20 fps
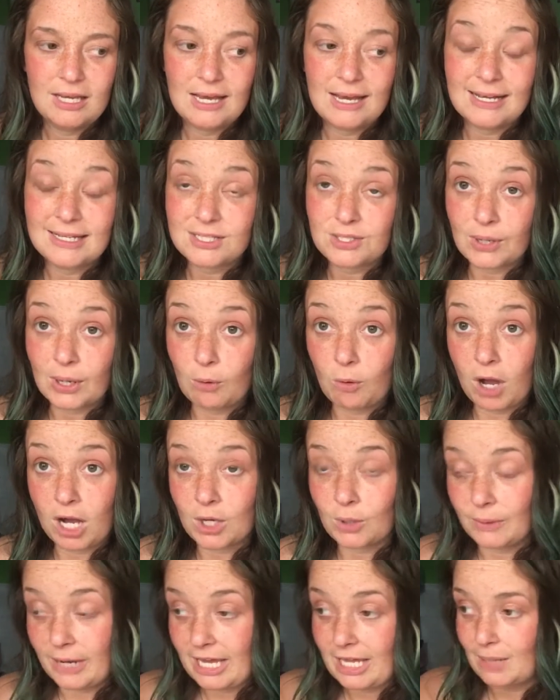And so I walk
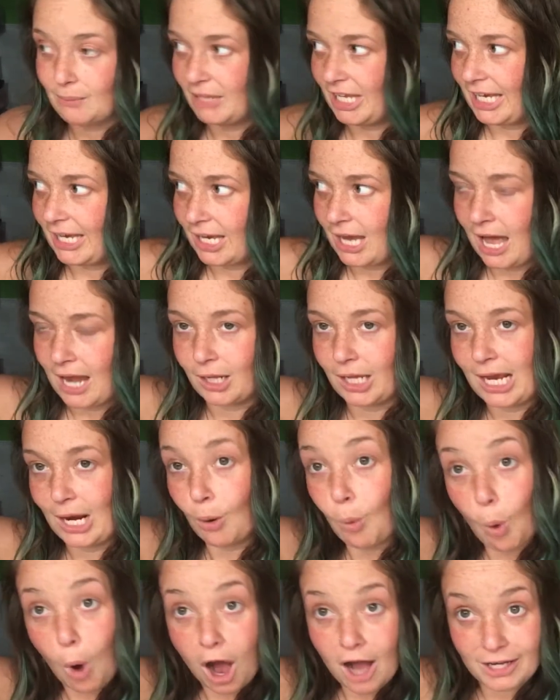away, and I'm, like, kind of, like,
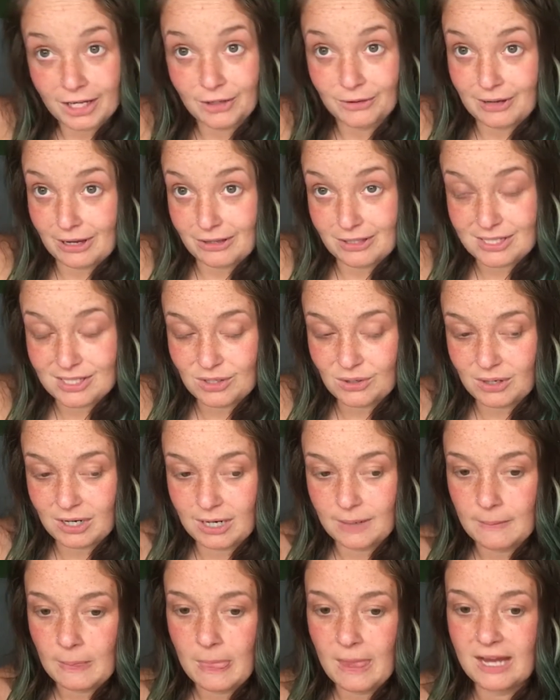walking around the
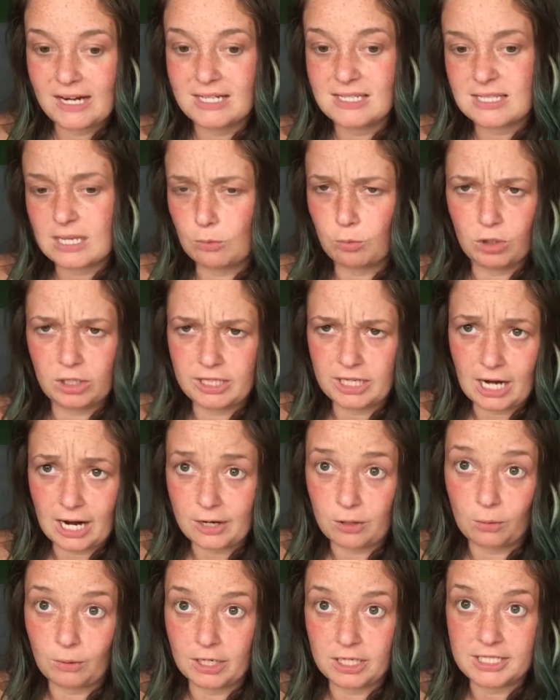store. And he's like, well, then I
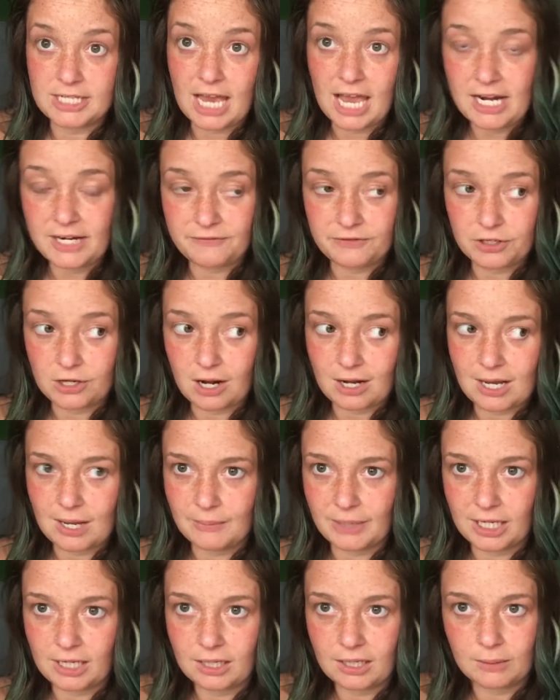don't want to tan if you're not
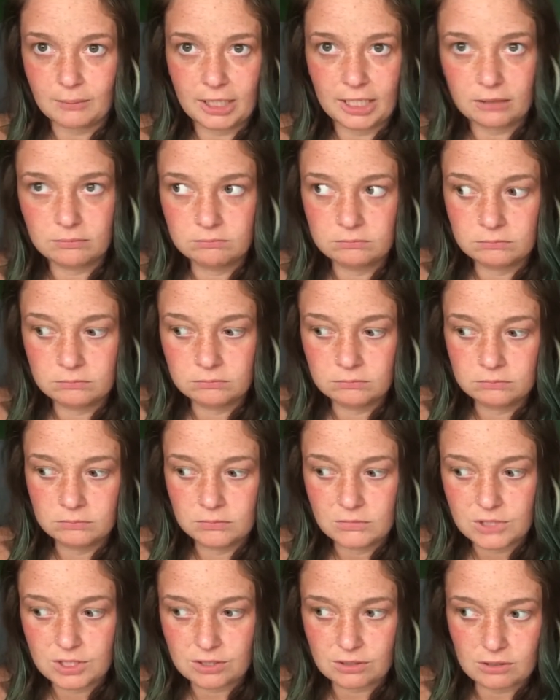coming. And I'm like,
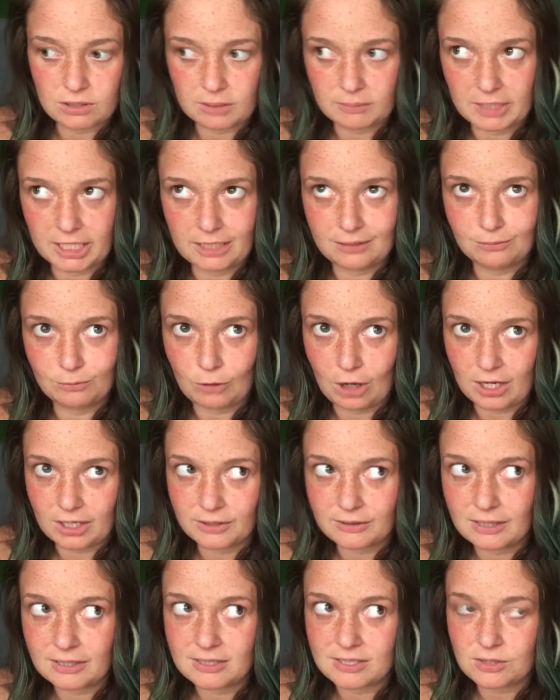so I'm, like,
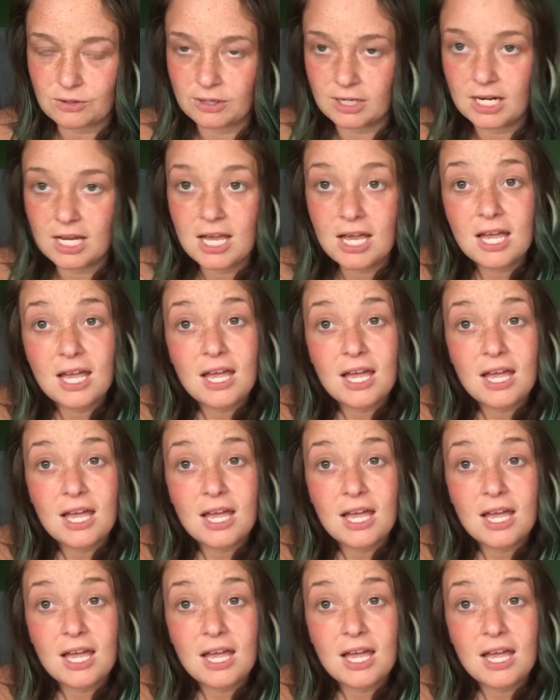walking around the store.